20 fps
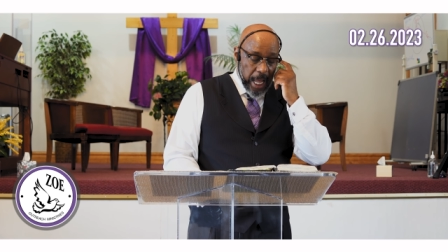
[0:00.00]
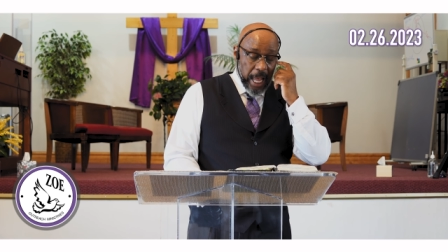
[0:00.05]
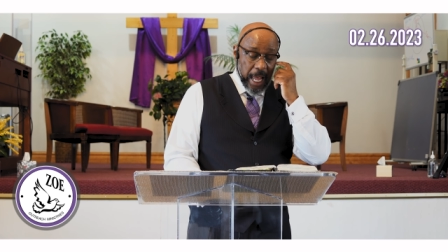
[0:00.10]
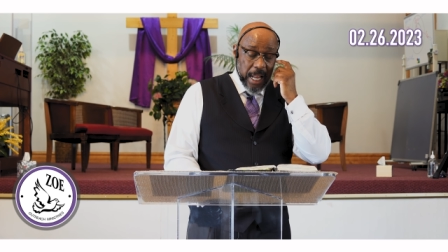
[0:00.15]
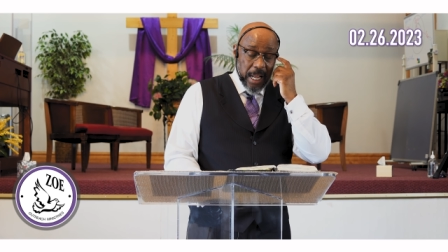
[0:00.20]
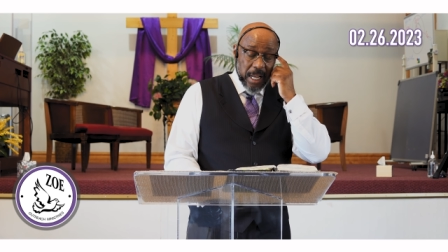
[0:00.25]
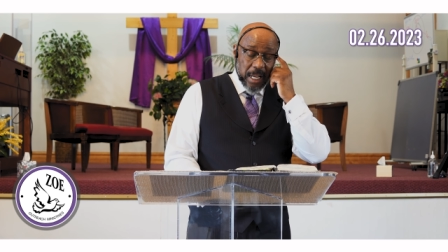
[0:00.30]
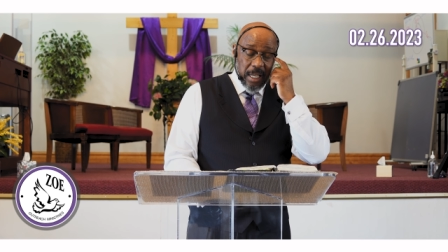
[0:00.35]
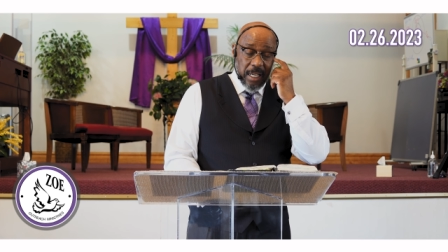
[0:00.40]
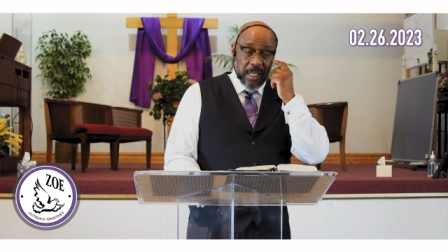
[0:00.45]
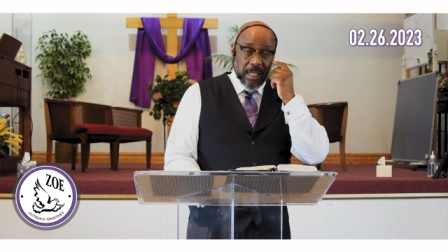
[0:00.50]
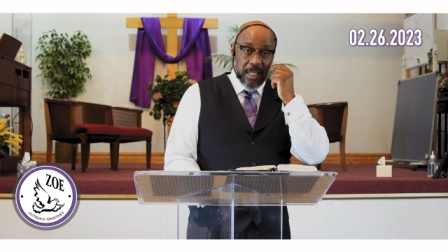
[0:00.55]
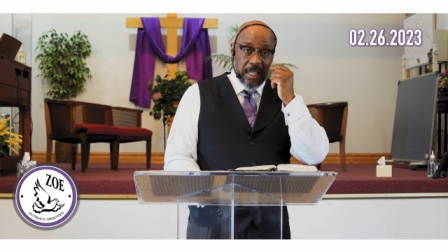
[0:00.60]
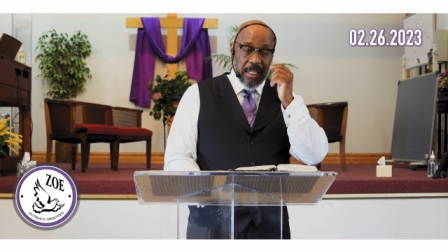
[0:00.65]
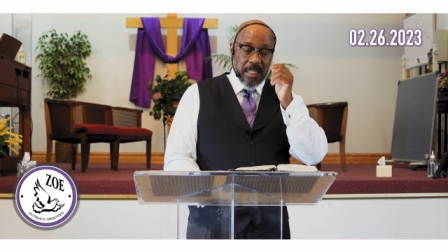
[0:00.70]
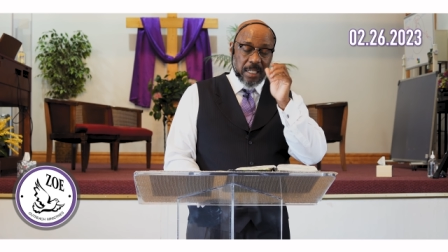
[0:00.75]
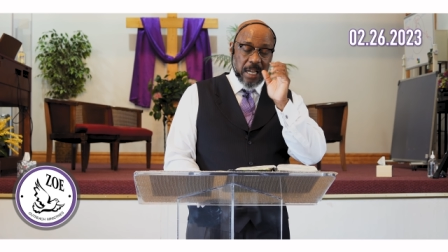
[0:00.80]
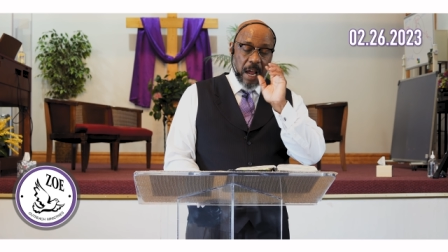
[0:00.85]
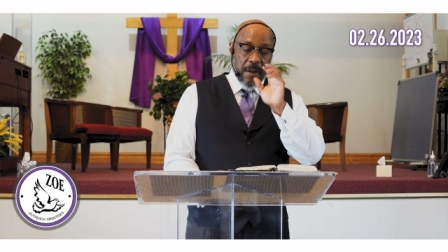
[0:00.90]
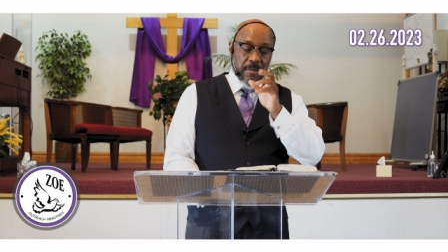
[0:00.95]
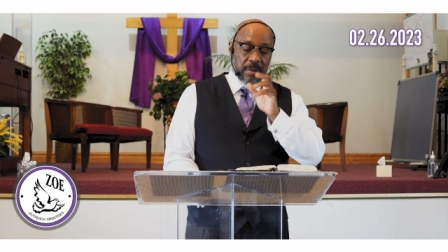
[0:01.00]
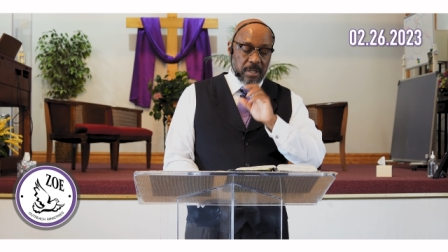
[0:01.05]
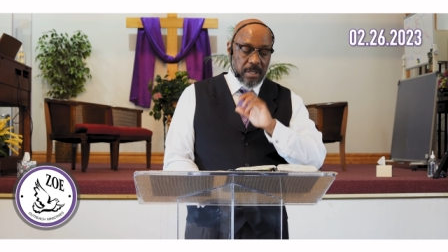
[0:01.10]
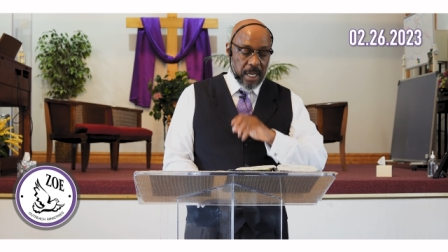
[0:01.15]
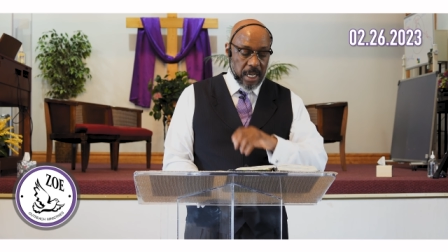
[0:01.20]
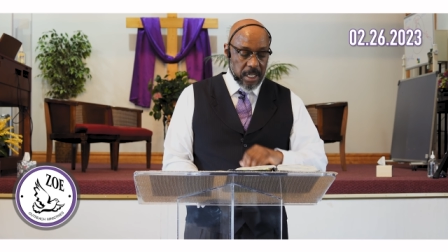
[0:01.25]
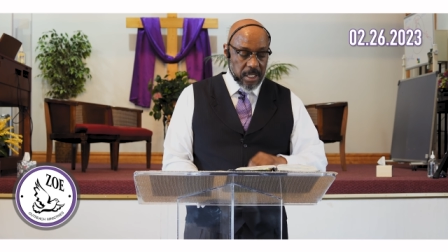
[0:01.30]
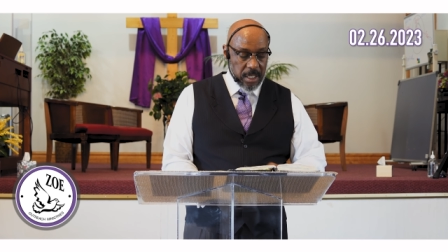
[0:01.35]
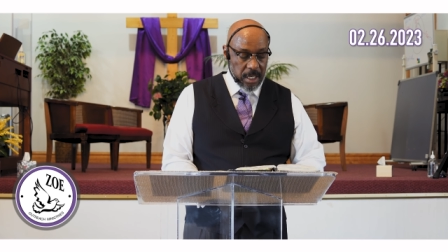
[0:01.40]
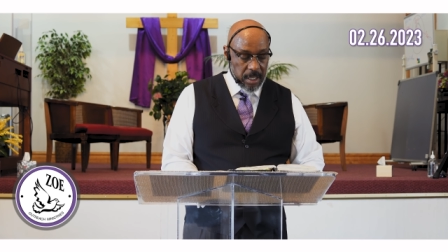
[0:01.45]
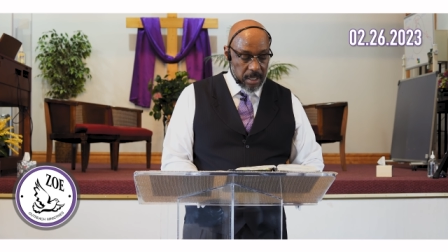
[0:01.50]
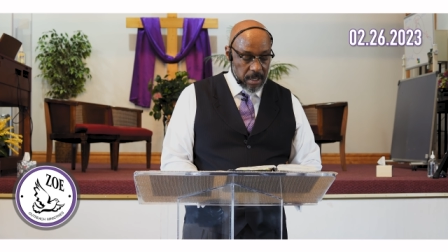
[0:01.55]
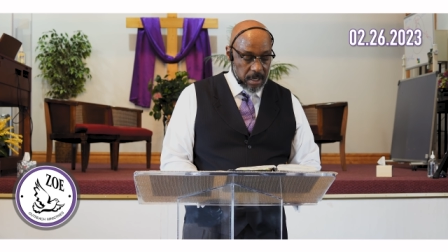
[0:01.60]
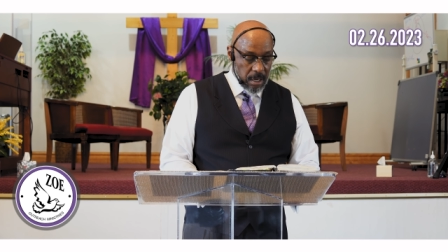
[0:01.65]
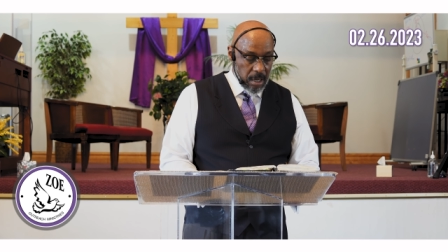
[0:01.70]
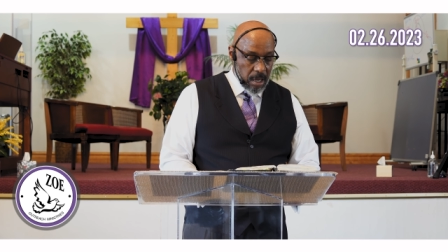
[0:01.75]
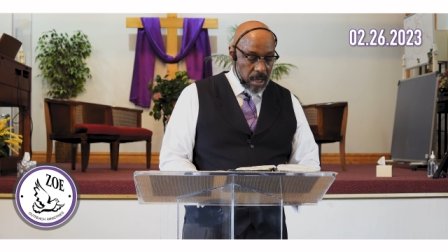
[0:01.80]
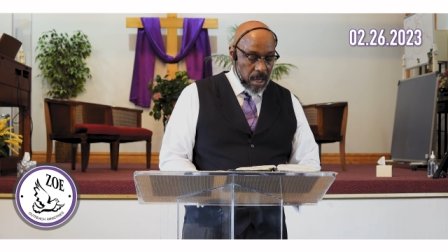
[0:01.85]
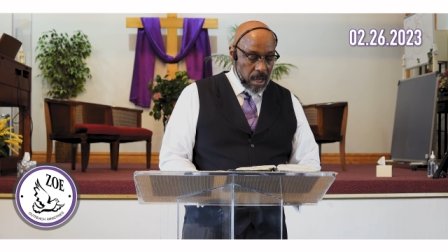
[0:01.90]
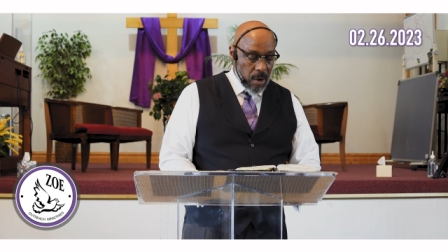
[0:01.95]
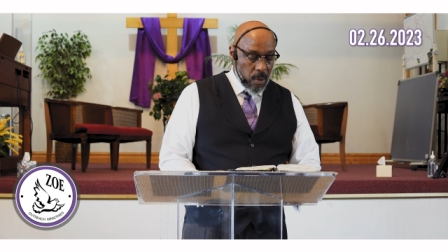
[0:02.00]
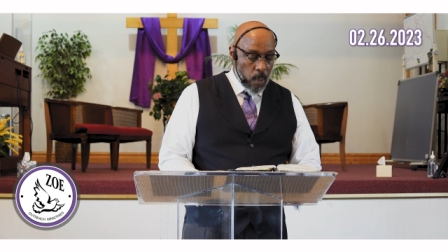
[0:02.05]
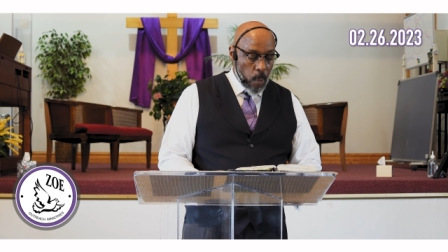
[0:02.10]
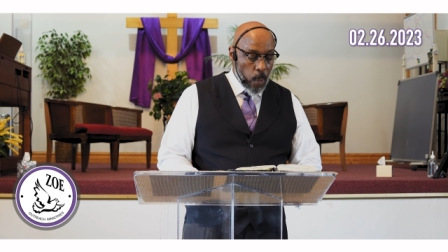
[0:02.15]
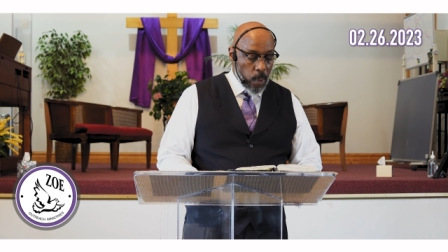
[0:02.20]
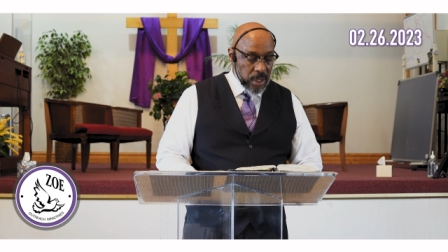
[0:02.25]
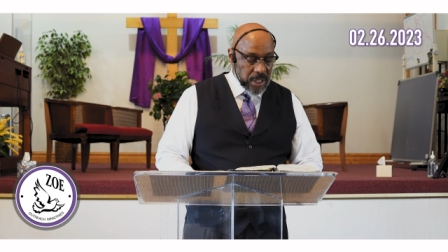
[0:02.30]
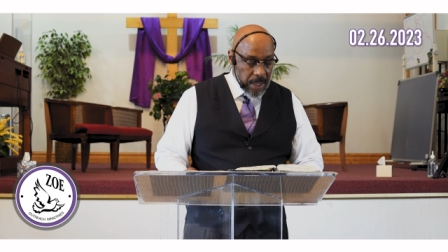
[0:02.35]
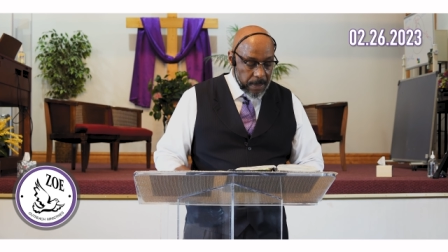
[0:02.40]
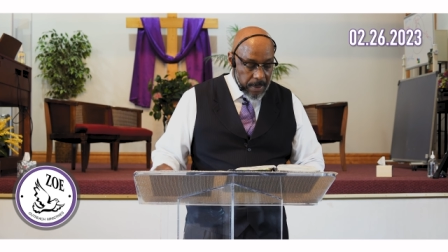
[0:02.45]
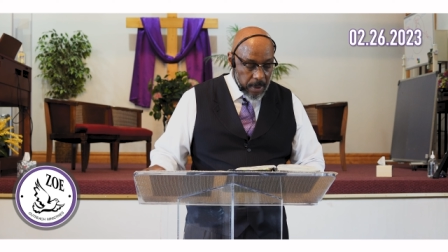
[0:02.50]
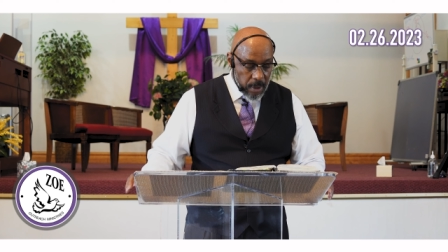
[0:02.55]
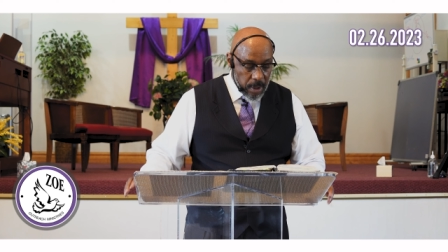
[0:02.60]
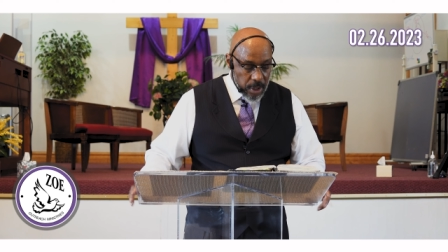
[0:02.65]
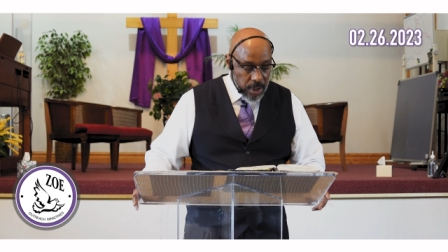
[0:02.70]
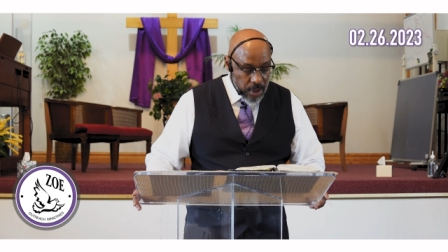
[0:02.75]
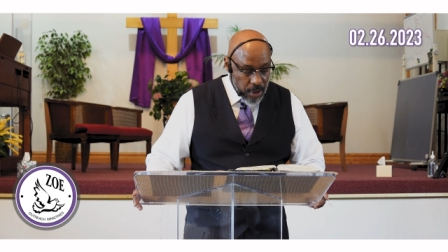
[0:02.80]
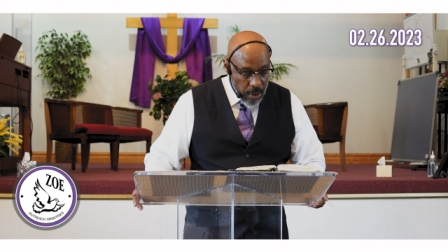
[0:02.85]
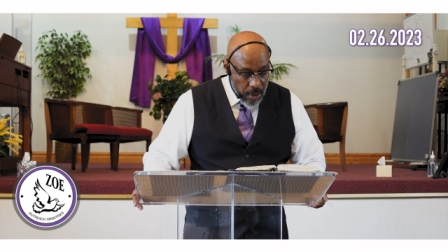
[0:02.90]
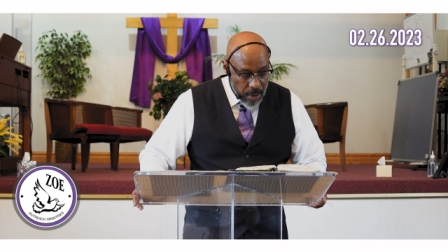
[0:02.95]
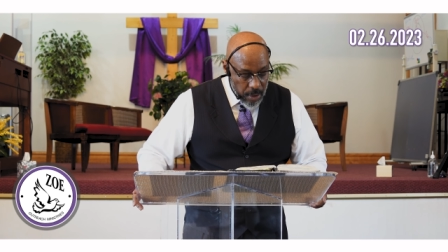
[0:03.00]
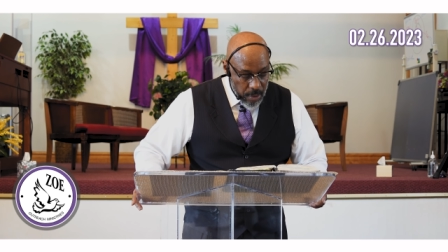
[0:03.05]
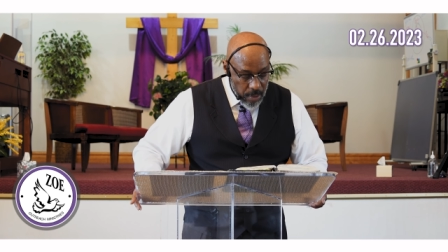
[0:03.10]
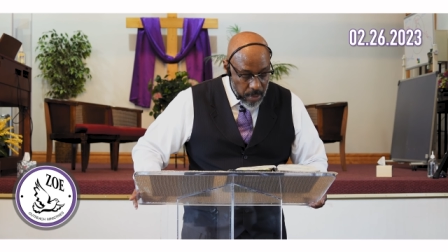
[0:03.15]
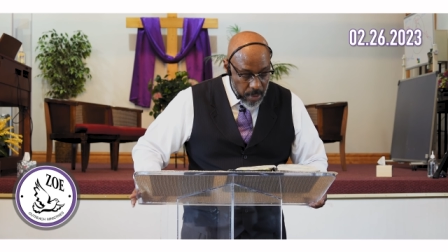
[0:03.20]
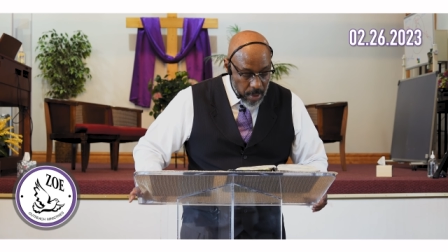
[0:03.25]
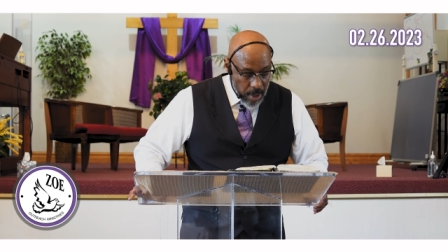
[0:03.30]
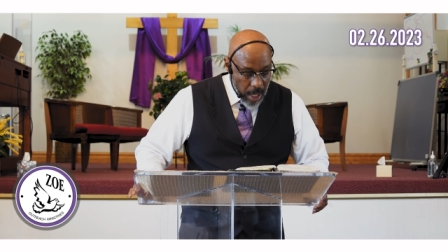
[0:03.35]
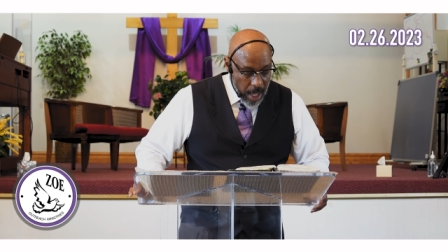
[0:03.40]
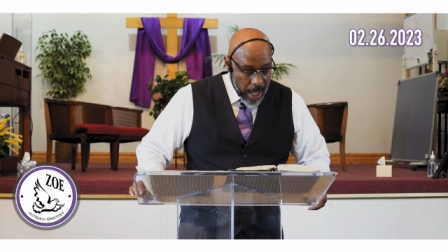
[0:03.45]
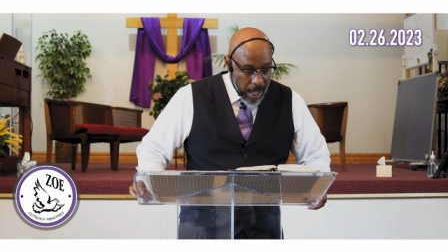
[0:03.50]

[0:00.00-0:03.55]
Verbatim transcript: In this conversation, we're simply going to show you